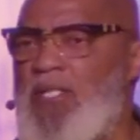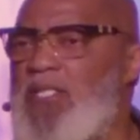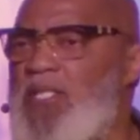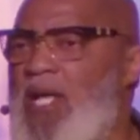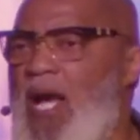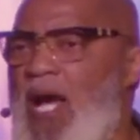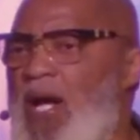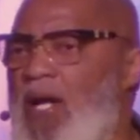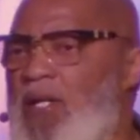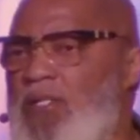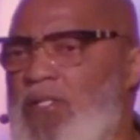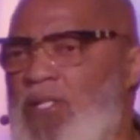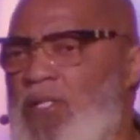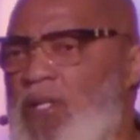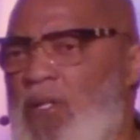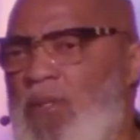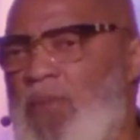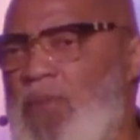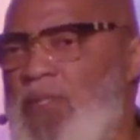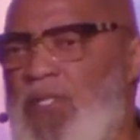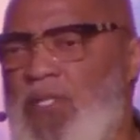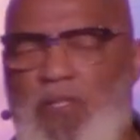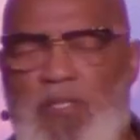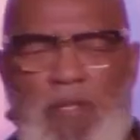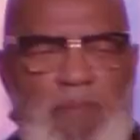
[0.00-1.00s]
Desire is
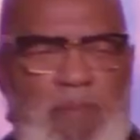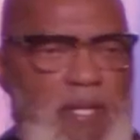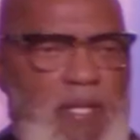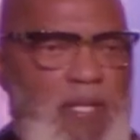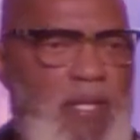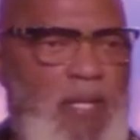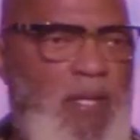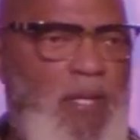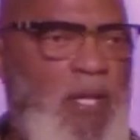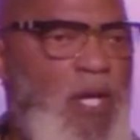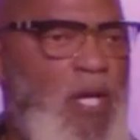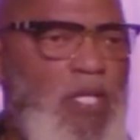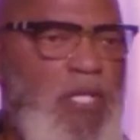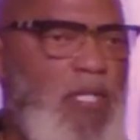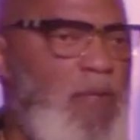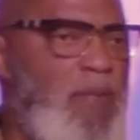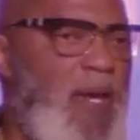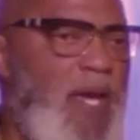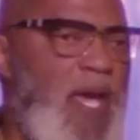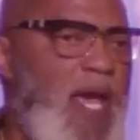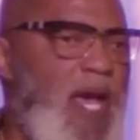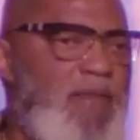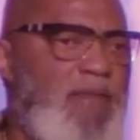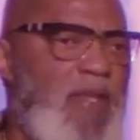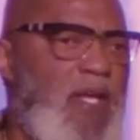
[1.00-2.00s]
always going to be there. You
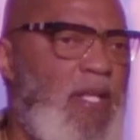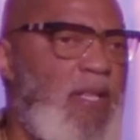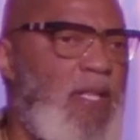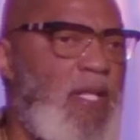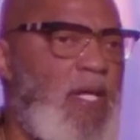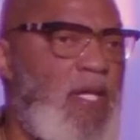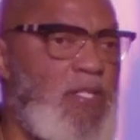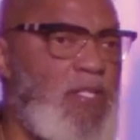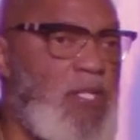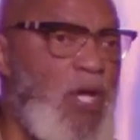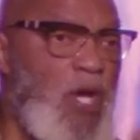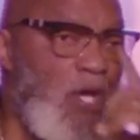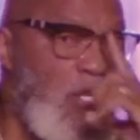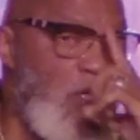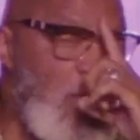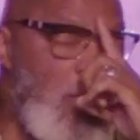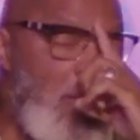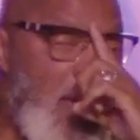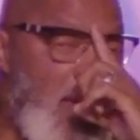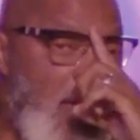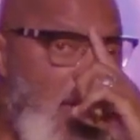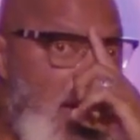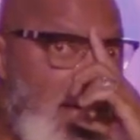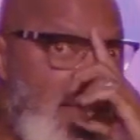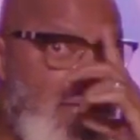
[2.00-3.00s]
may have that lust. You
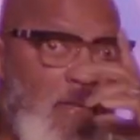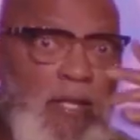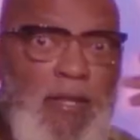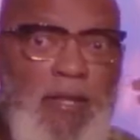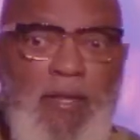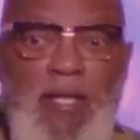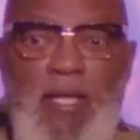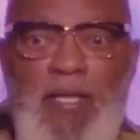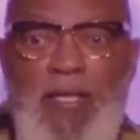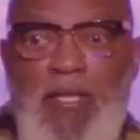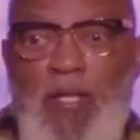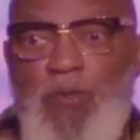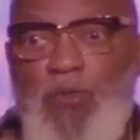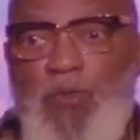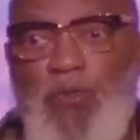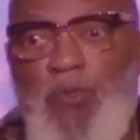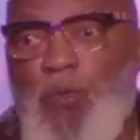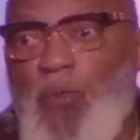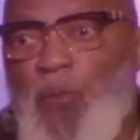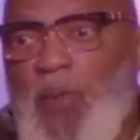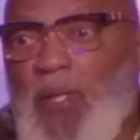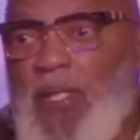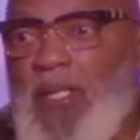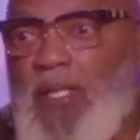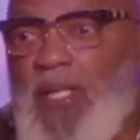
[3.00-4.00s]
may have that thing that
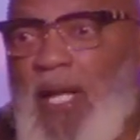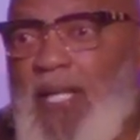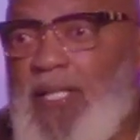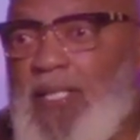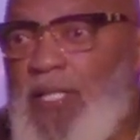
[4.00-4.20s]
you really